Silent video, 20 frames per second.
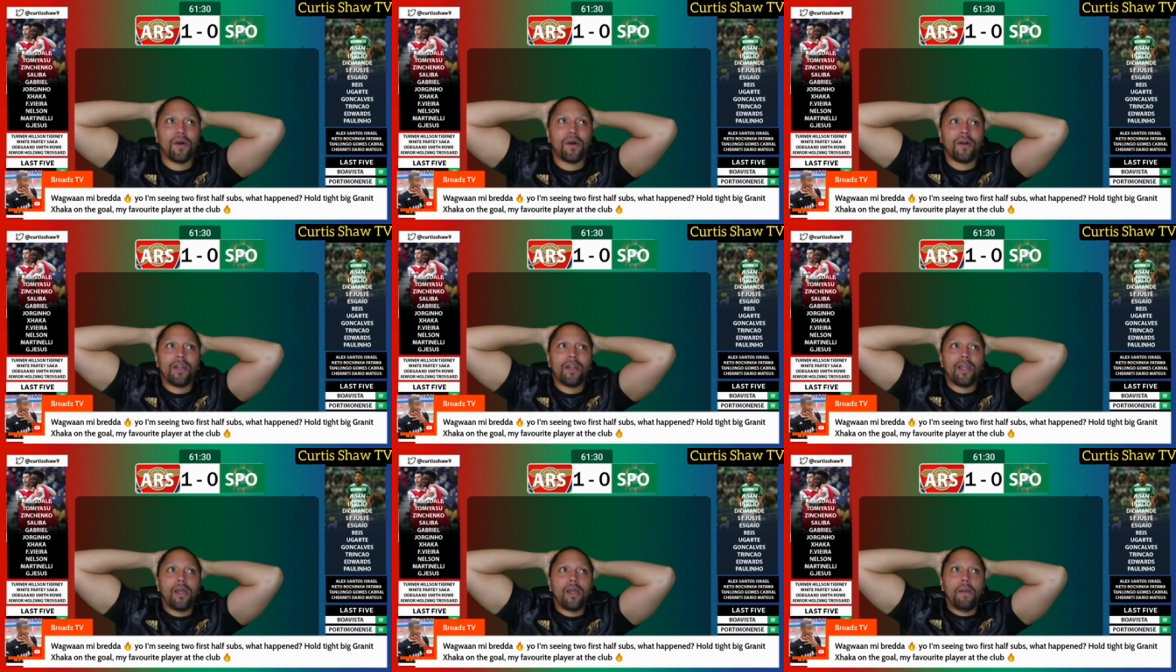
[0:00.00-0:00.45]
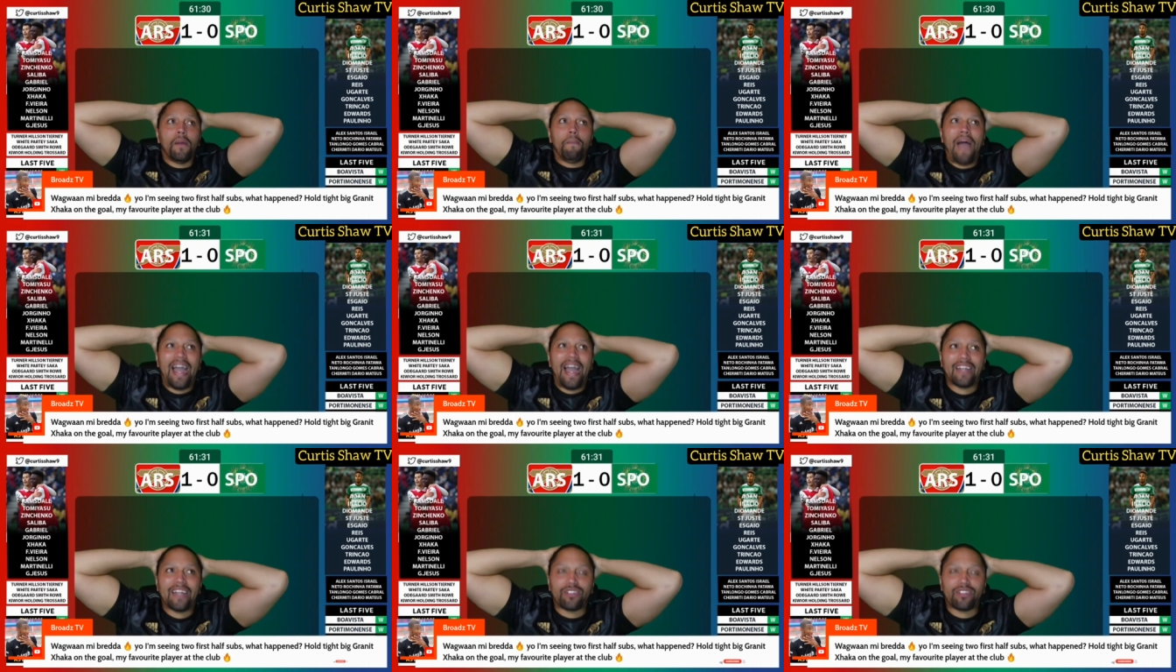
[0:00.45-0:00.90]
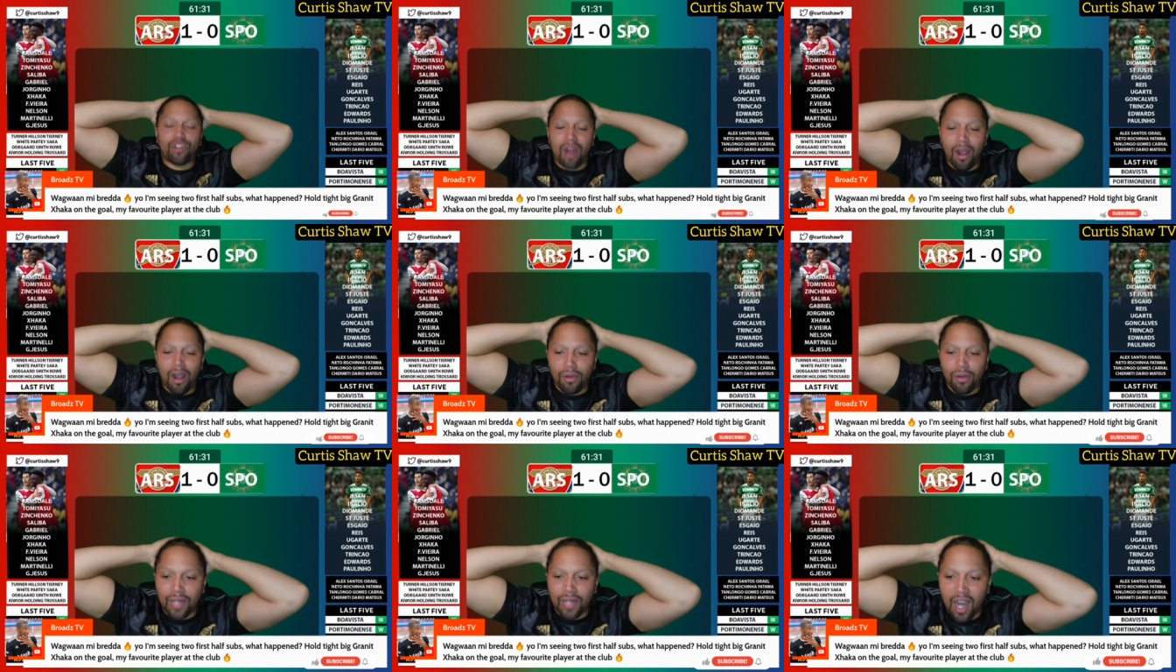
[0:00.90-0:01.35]
Pedro
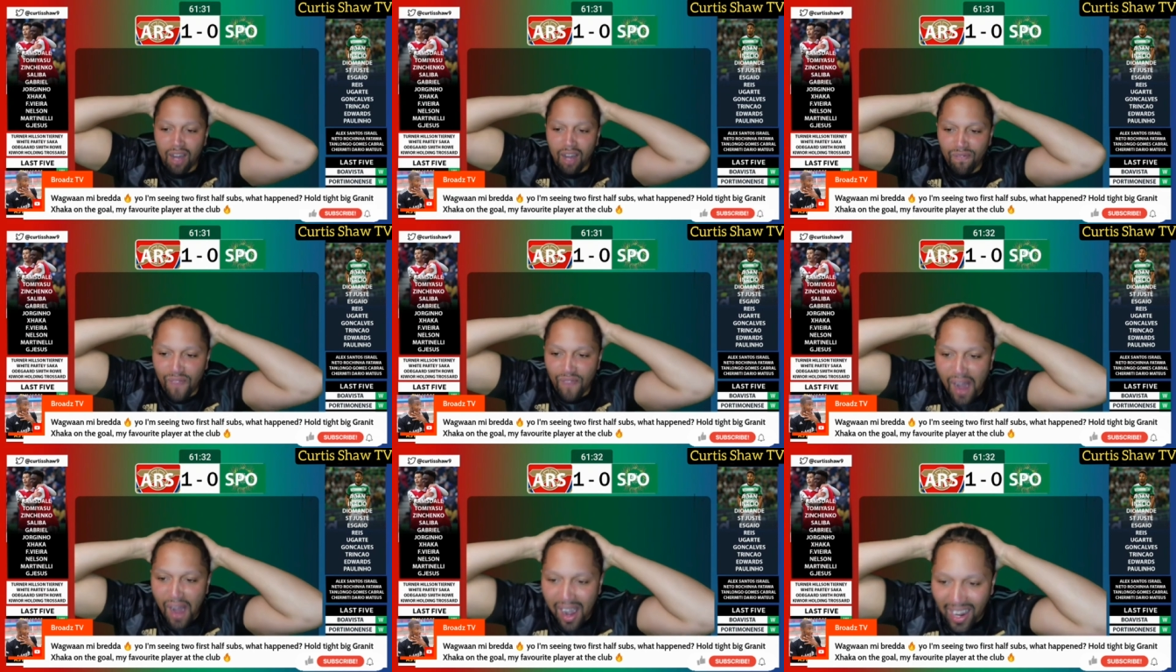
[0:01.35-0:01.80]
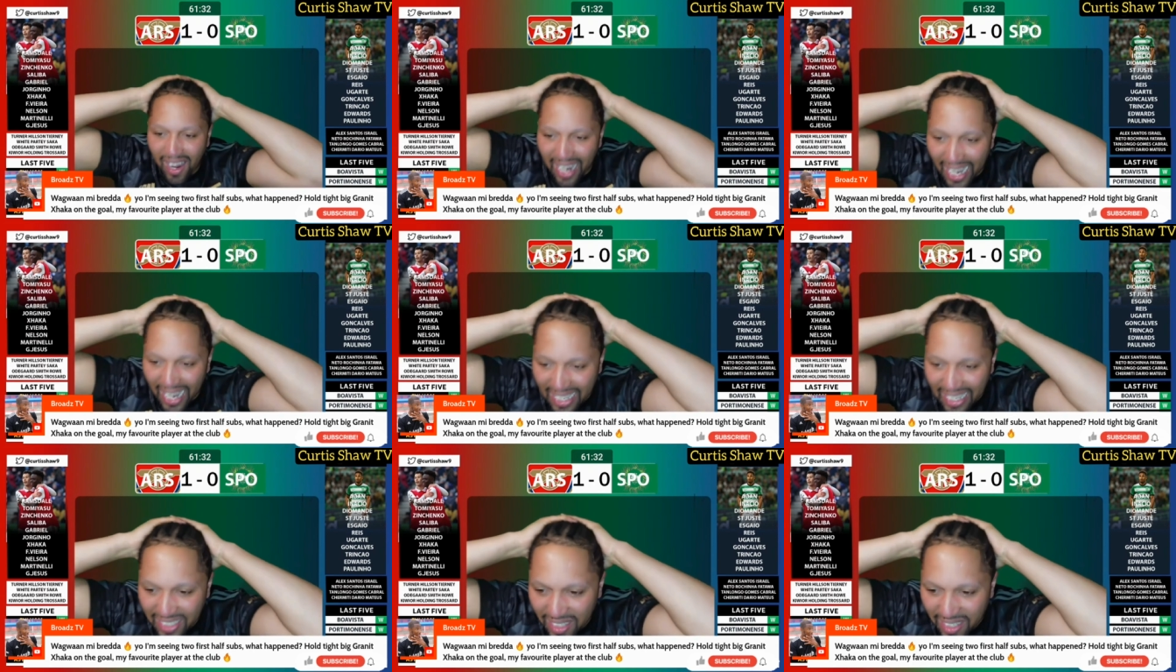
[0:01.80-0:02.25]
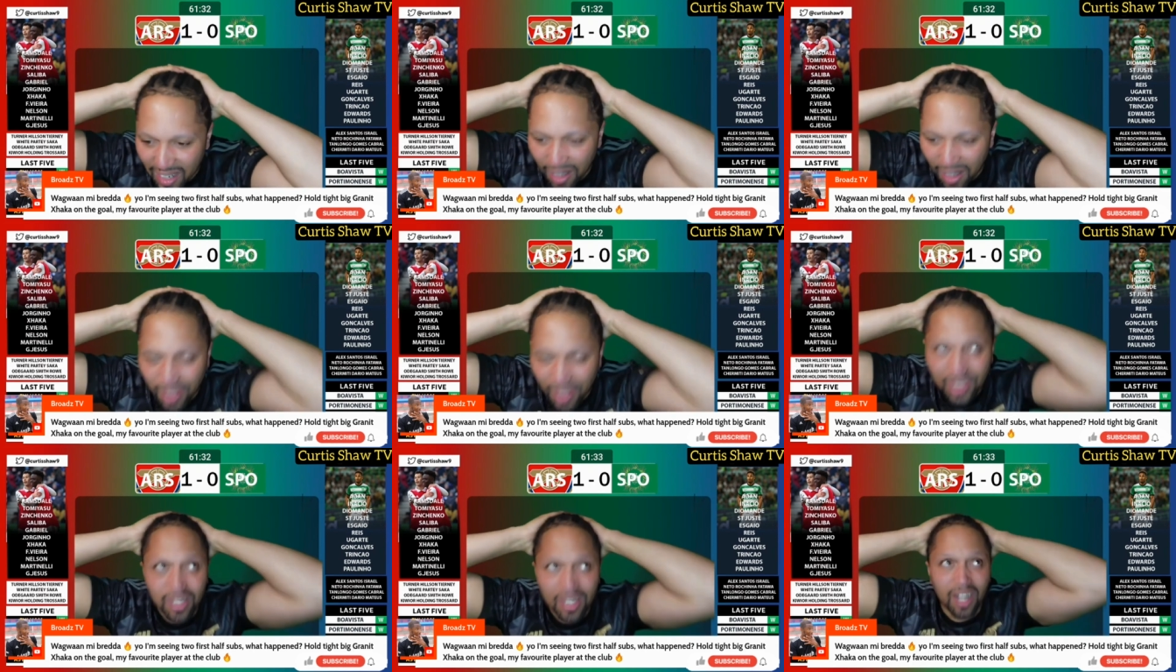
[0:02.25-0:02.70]
Gonzalez, or uh,
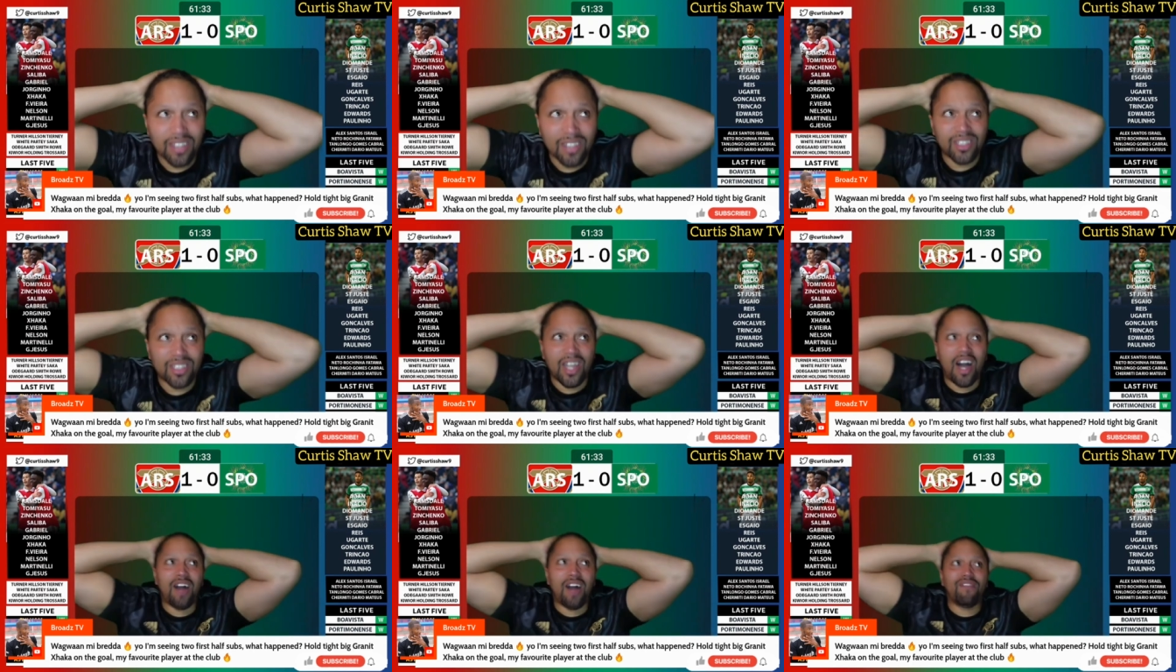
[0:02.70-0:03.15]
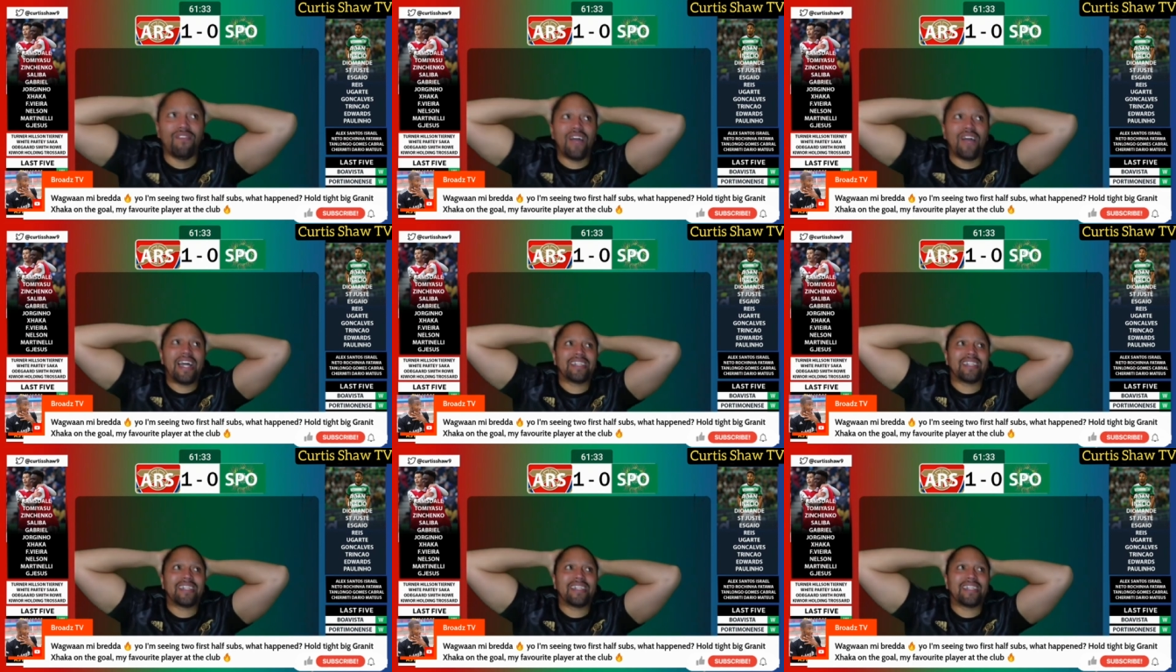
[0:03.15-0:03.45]
Gonzalez